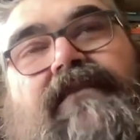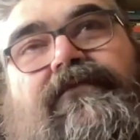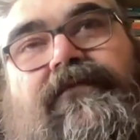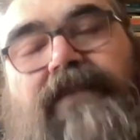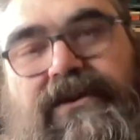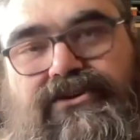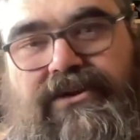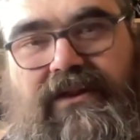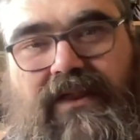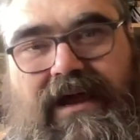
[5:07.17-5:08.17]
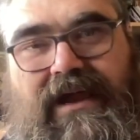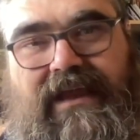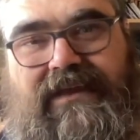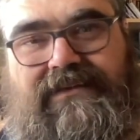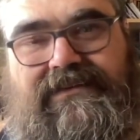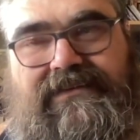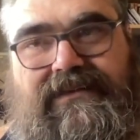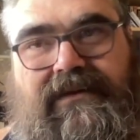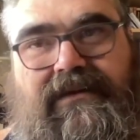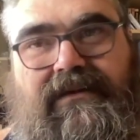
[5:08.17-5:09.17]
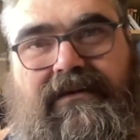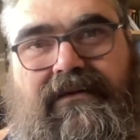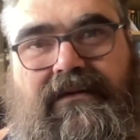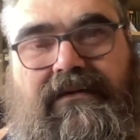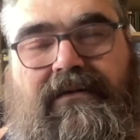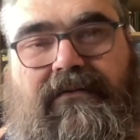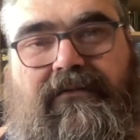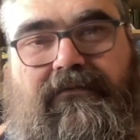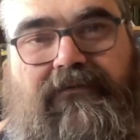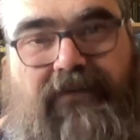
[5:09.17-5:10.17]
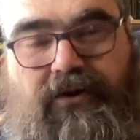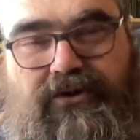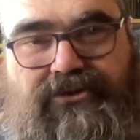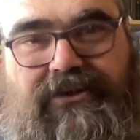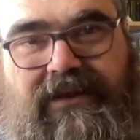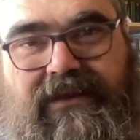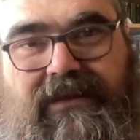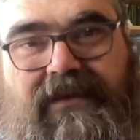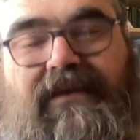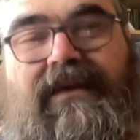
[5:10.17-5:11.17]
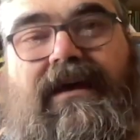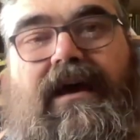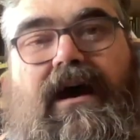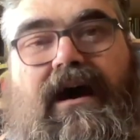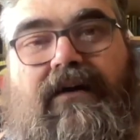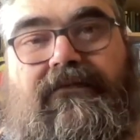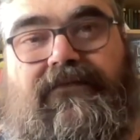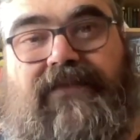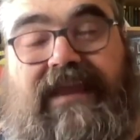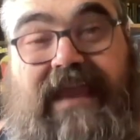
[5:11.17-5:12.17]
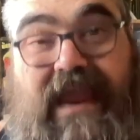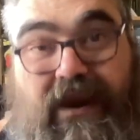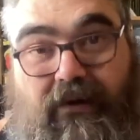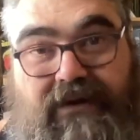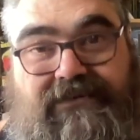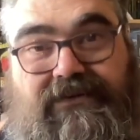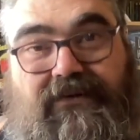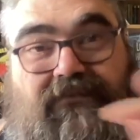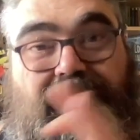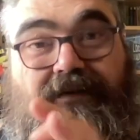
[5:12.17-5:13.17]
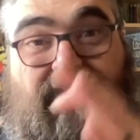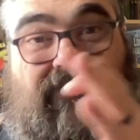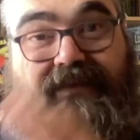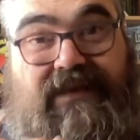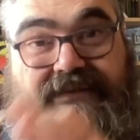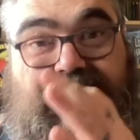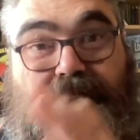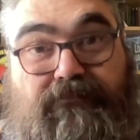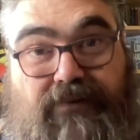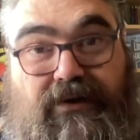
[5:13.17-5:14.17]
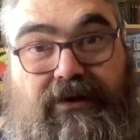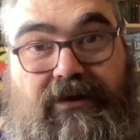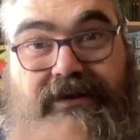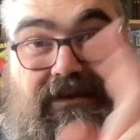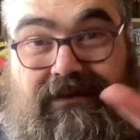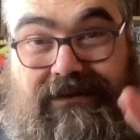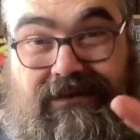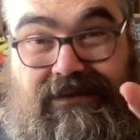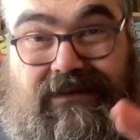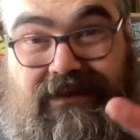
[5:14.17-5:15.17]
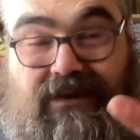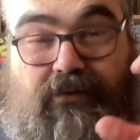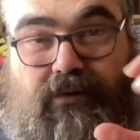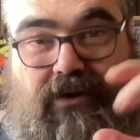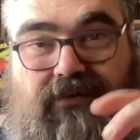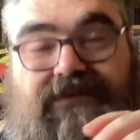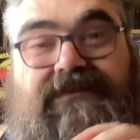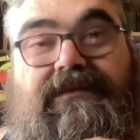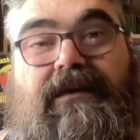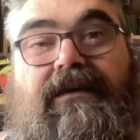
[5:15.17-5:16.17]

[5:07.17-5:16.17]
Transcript: a fictionalized version of the character from this book, in quotes,